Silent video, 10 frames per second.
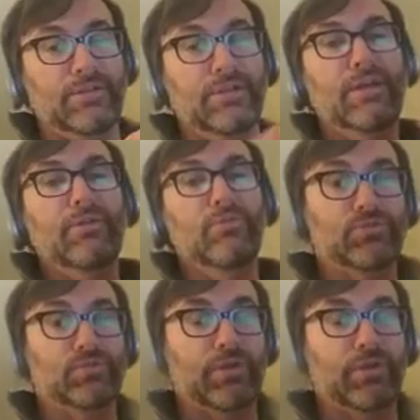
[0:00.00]
which was
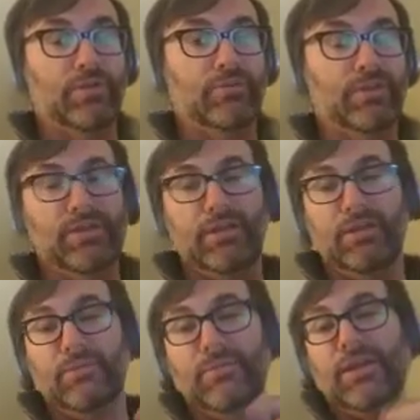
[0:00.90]
part of the
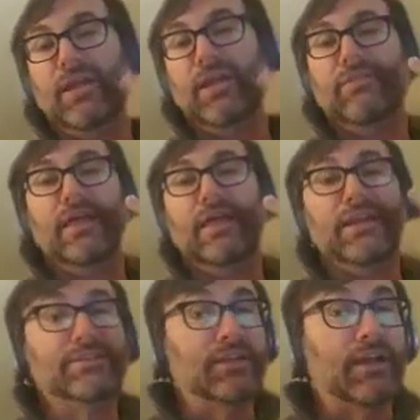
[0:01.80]
dynamic, that it's
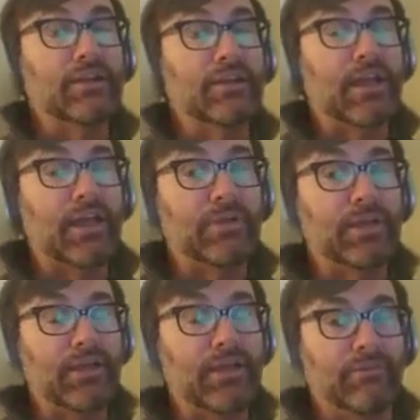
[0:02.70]
not going to happen
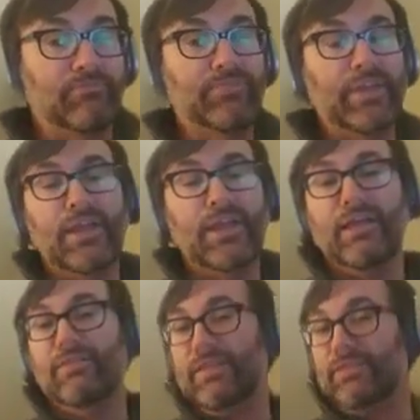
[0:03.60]
again,
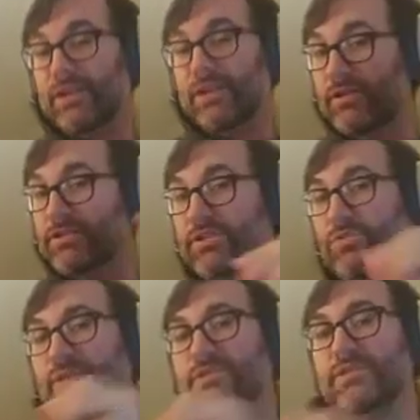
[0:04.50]
that the
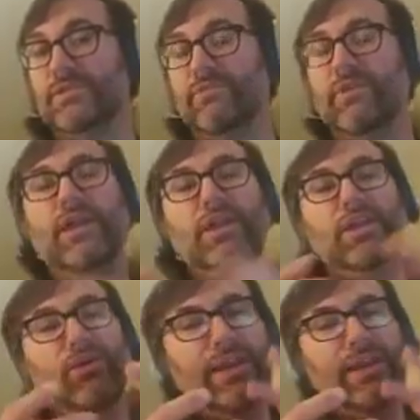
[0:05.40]
consequences of,
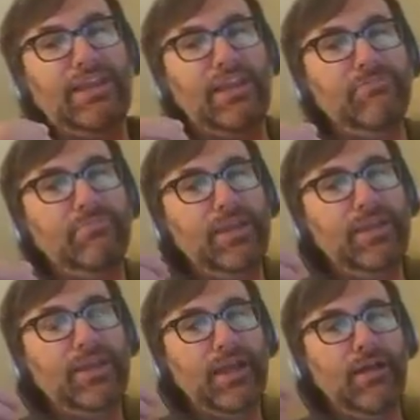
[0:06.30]
and it gave me
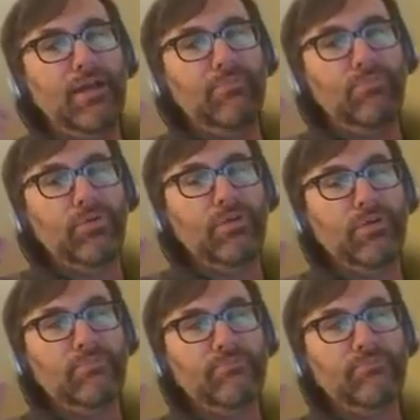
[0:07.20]
a more